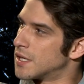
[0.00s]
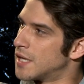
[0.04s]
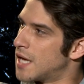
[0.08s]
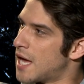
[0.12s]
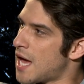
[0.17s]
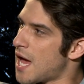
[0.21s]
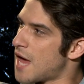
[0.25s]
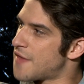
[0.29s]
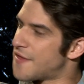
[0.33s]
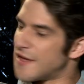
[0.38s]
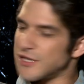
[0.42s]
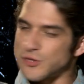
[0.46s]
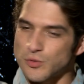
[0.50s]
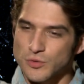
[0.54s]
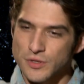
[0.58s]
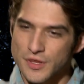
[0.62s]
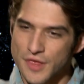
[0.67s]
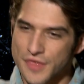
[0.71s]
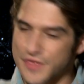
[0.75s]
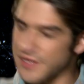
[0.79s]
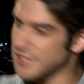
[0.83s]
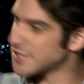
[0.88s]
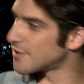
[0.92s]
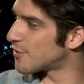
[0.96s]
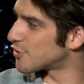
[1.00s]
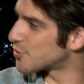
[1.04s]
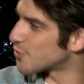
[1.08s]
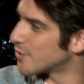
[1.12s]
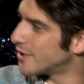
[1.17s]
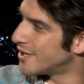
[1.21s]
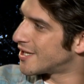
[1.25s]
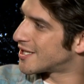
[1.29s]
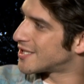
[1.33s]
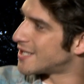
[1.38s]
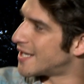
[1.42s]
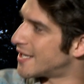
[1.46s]
Yeah, that's one of the things I was
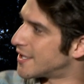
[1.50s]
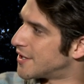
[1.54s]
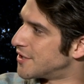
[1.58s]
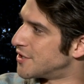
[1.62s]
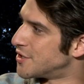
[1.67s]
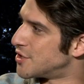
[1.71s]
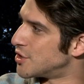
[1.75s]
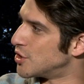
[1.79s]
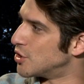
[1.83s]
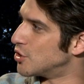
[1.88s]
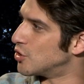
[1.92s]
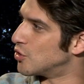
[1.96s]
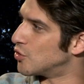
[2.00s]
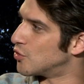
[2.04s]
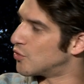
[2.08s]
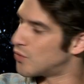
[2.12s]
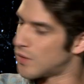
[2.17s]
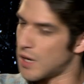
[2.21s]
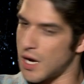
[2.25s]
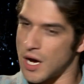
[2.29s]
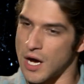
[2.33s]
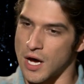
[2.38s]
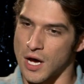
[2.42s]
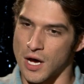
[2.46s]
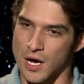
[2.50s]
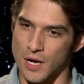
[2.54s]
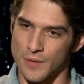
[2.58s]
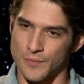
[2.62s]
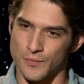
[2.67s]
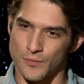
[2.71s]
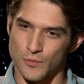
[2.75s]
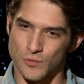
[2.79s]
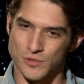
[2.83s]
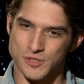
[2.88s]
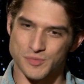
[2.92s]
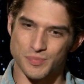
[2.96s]
really excited to do,
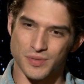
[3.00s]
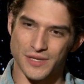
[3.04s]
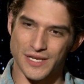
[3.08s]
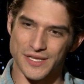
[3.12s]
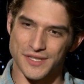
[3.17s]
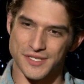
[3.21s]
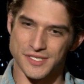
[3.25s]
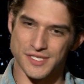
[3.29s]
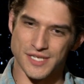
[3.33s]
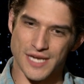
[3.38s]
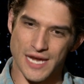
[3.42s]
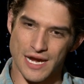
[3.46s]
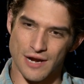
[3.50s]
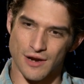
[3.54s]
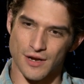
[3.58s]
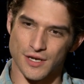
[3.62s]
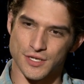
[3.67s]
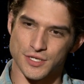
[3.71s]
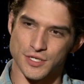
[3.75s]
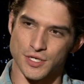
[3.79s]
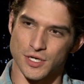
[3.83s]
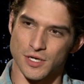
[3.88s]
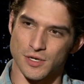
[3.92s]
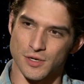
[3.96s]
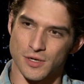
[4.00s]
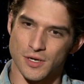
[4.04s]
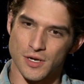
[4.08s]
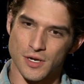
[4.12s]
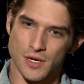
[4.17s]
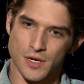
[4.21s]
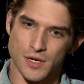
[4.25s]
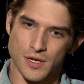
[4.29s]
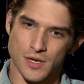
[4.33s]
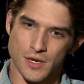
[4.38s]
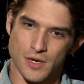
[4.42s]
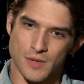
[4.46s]
was play this character
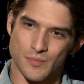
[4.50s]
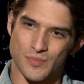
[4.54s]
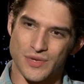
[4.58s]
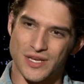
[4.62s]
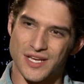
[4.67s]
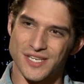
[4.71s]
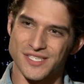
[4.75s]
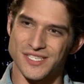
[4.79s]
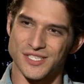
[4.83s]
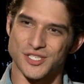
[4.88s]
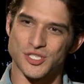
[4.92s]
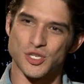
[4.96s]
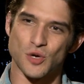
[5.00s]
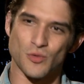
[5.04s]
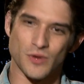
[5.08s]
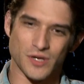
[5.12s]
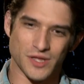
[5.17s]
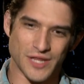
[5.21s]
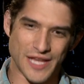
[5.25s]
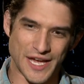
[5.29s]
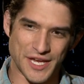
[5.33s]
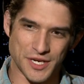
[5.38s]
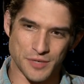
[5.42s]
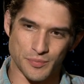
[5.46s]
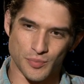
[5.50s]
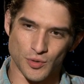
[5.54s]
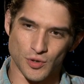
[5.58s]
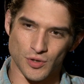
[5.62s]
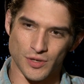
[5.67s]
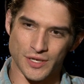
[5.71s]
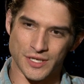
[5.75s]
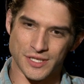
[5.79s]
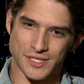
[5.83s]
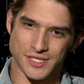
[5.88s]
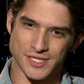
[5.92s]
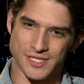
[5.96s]
because he's so
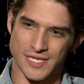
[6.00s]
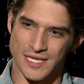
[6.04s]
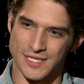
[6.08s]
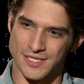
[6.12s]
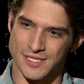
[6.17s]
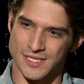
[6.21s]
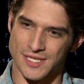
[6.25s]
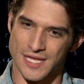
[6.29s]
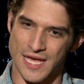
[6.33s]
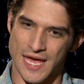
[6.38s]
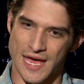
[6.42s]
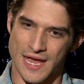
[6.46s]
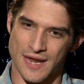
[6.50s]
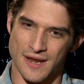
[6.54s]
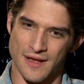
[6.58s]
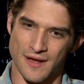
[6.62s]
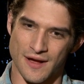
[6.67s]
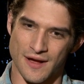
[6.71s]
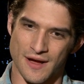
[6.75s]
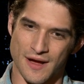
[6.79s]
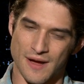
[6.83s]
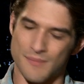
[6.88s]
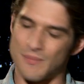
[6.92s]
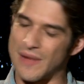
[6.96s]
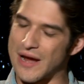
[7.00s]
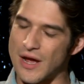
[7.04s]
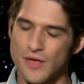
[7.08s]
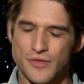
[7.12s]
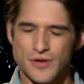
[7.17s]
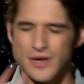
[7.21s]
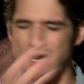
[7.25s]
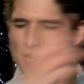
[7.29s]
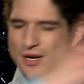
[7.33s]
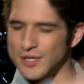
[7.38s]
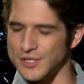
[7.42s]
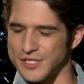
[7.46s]
relatable in a sense that my other
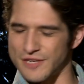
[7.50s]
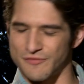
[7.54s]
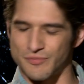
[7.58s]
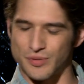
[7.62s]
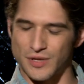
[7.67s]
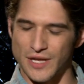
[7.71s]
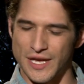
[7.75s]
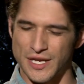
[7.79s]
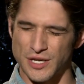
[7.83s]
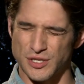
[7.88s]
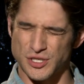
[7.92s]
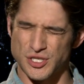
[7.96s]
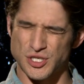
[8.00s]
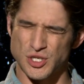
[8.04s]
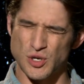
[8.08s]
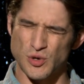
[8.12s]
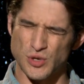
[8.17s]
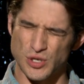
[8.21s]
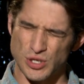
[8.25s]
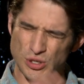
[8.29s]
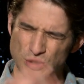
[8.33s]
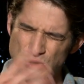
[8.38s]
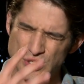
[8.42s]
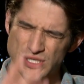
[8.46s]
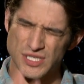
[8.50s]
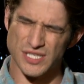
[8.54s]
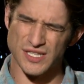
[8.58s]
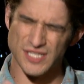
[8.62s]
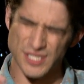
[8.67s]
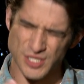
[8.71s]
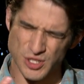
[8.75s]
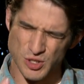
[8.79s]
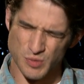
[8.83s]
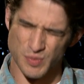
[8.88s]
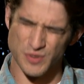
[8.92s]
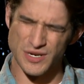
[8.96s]
characters I've played are so used to
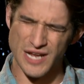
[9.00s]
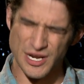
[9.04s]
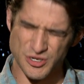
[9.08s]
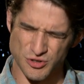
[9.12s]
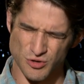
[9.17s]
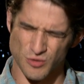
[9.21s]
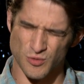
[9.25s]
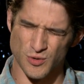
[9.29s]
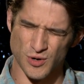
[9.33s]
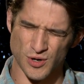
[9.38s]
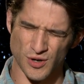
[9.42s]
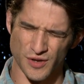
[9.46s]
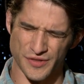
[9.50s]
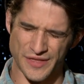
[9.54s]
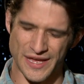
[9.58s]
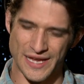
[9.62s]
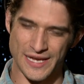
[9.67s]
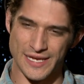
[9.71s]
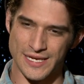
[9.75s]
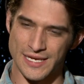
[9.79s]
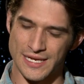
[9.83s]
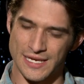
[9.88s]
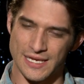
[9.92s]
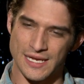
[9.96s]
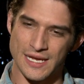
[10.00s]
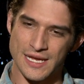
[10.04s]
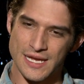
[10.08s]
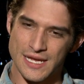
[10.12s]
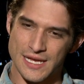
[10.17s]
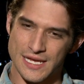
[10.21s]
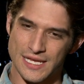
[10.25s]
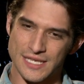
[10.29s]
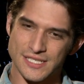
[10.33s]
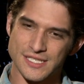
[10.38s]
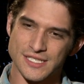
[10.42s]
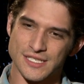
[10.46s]
this supernatural world that
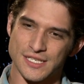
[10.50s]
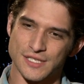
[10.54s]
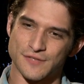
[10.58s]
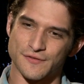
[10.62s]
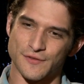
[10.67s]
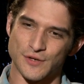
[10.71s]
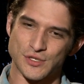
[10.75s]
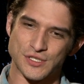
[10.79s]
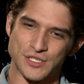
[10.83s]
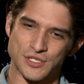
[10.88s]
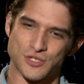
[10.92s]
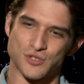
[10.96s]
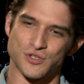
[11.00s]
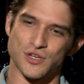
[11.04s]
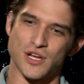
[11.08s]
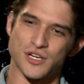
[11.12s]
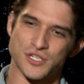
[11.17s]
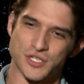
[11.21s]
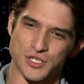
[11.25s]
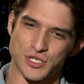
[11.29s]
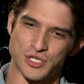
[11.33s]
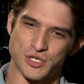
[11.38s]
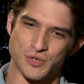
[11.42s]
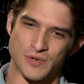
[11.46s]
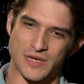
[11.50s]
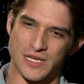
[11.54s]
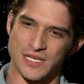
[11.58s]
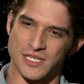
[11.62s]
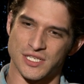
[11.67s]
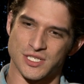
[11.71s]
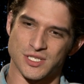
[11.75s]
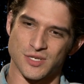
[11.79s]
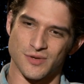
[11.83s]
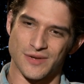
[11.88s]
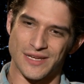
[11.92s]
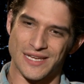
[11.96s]
this is his first introduction to it, and
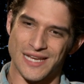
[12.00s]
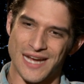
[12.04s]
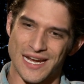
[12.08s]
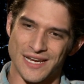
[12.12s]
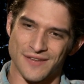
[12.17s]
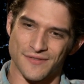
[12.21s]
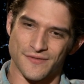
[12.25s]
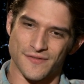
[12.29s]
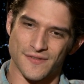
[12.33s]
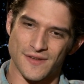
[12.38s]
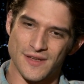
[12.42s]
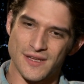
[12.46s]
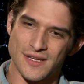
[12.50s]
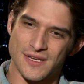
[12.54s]
so he kind of...